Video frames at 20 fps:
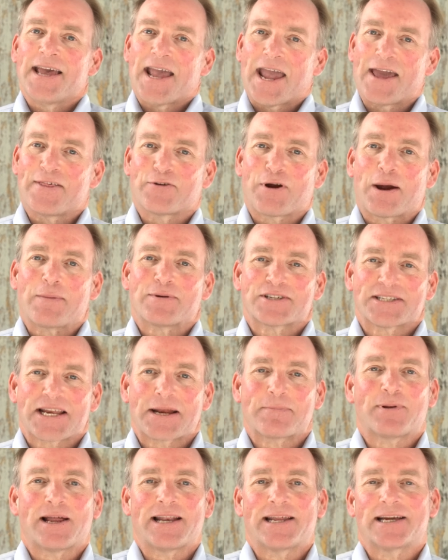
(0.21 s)
Hey there, I'm
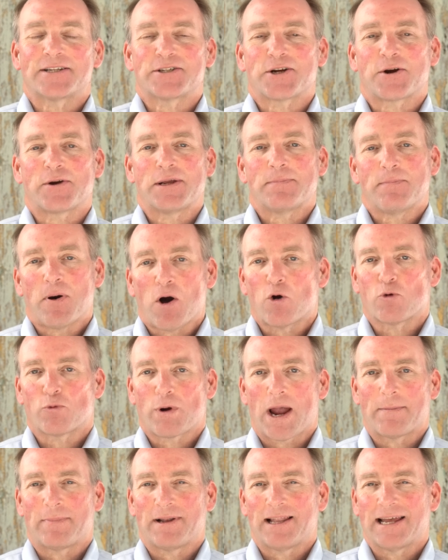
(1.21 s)
estate planning attorney Paul
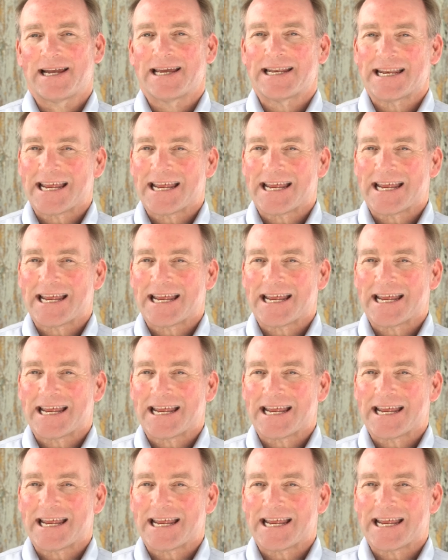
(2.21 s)
Rabalais,